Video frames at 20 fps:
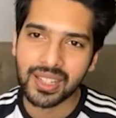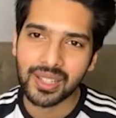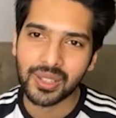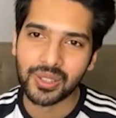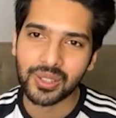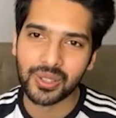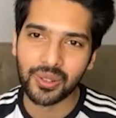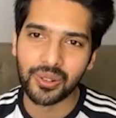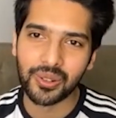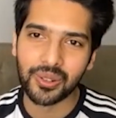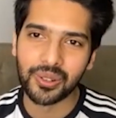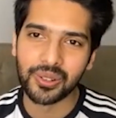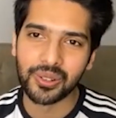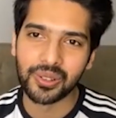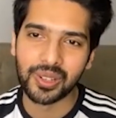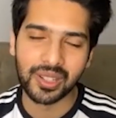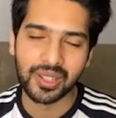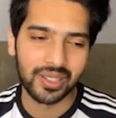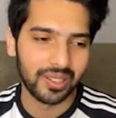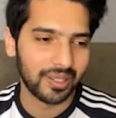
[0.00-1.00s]
So
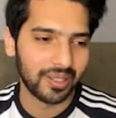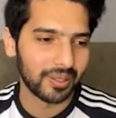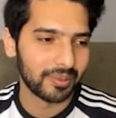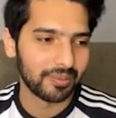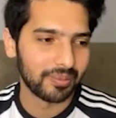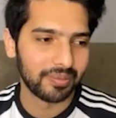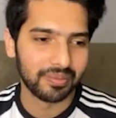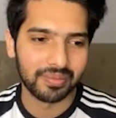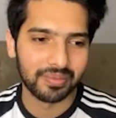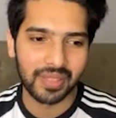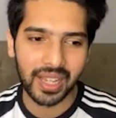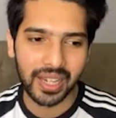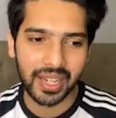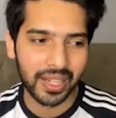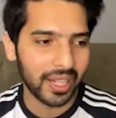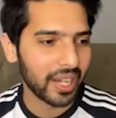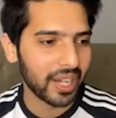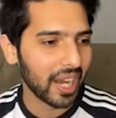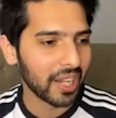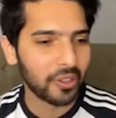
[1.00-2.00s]
uh,
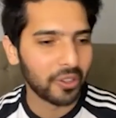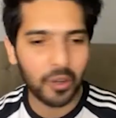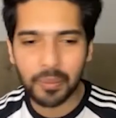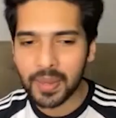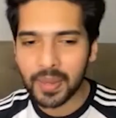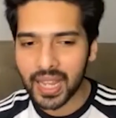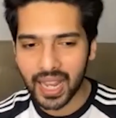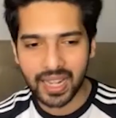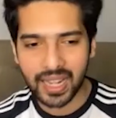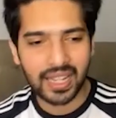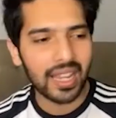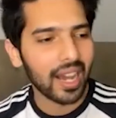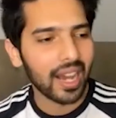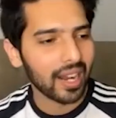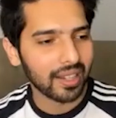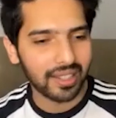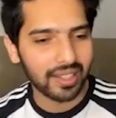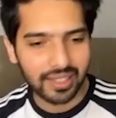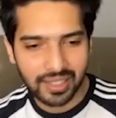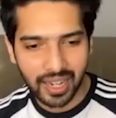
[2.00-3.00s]
it it could be any
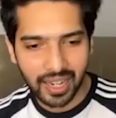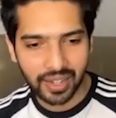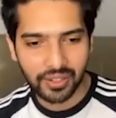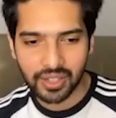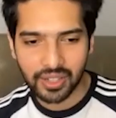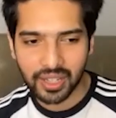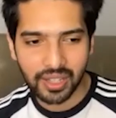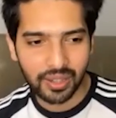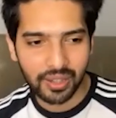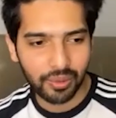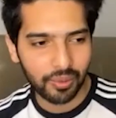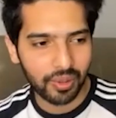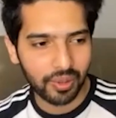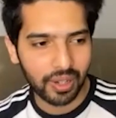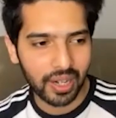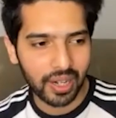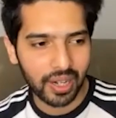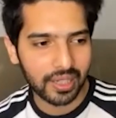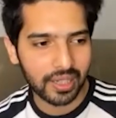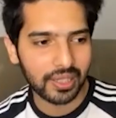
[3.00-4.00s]
artist actually in the
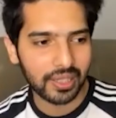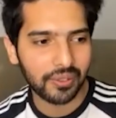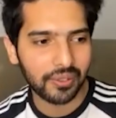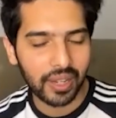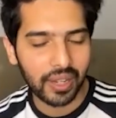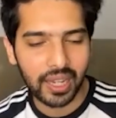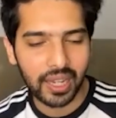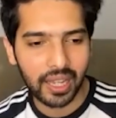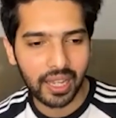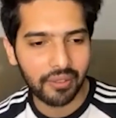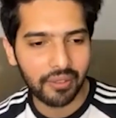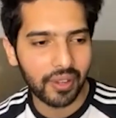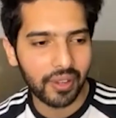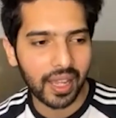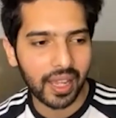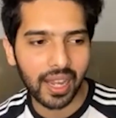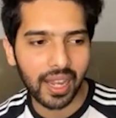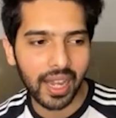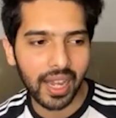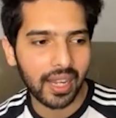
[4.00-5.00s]
world. I just feel like if we
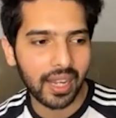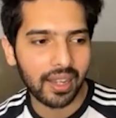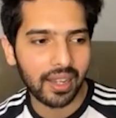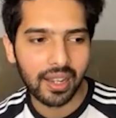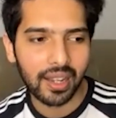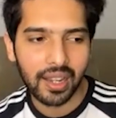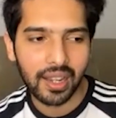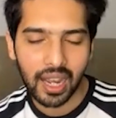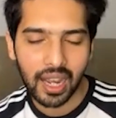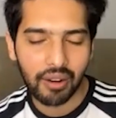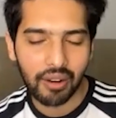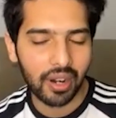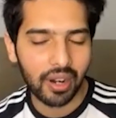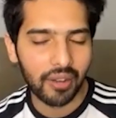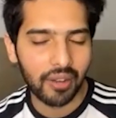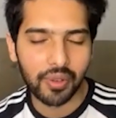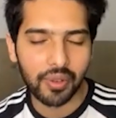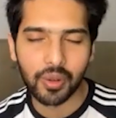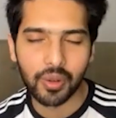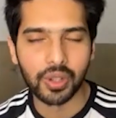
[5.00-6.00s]
connect, I would
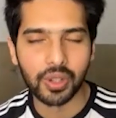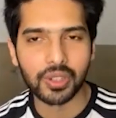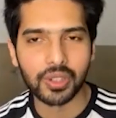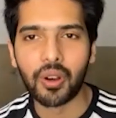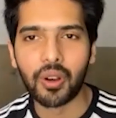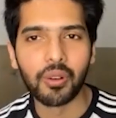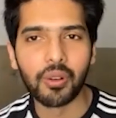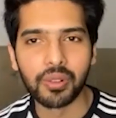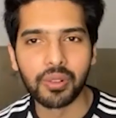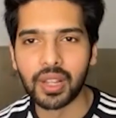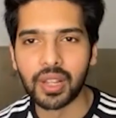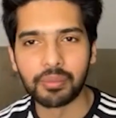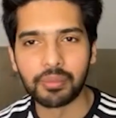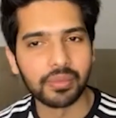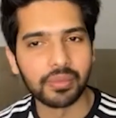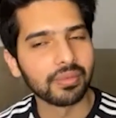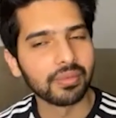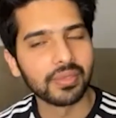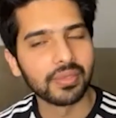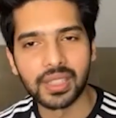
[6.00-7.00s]
love to do a song with them.
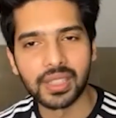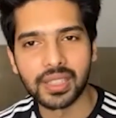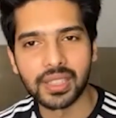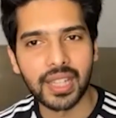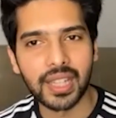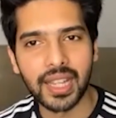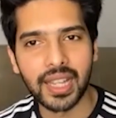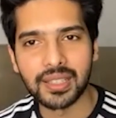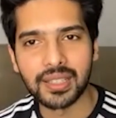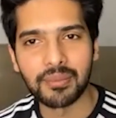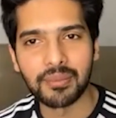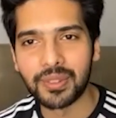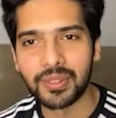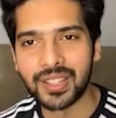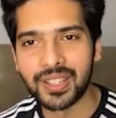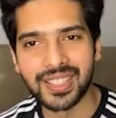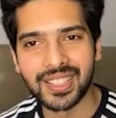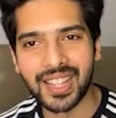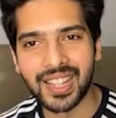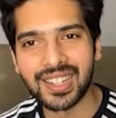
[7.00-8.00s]
It's as simple
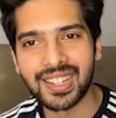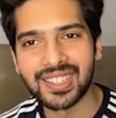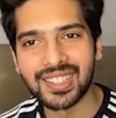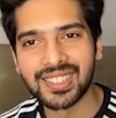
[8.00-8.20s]
as that.